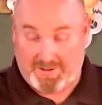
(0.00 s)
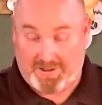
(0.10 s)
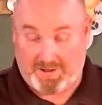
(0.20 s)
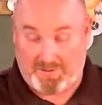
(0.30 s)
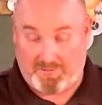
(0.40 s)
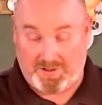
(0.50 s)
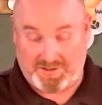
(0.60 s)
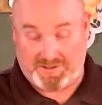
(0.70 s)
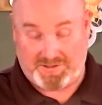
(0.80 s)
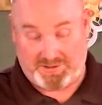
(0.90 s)
What
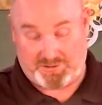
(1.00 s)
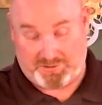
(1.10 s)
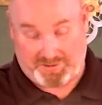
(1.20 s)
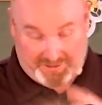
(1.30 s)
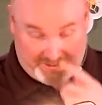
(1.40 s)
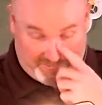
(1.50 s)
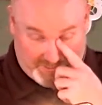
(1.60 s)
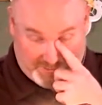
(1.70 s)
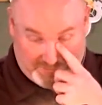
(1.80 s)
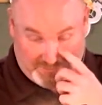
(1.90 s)
is the central theme?
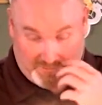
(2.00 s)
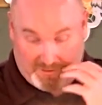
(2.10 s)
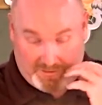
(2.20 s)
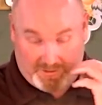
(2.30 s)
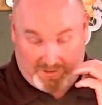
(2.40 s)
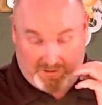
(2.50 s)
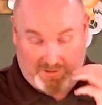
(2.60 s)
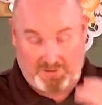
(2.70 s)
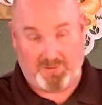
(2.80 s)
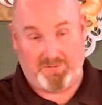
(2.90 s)
So you
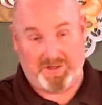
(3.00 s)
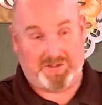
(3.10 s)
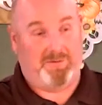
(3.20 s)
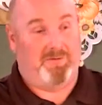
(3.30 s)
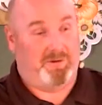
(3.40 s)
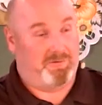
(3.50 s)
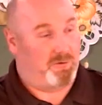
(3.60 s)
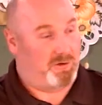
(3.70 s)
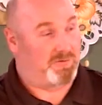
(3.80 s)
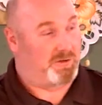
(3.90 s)
don't want to miss the
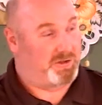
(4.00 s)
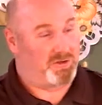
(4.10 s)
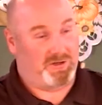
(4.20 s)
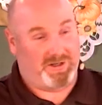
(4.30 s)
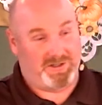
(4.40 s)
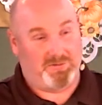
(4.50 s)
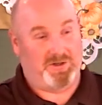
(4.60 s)
forest for the trees. You want to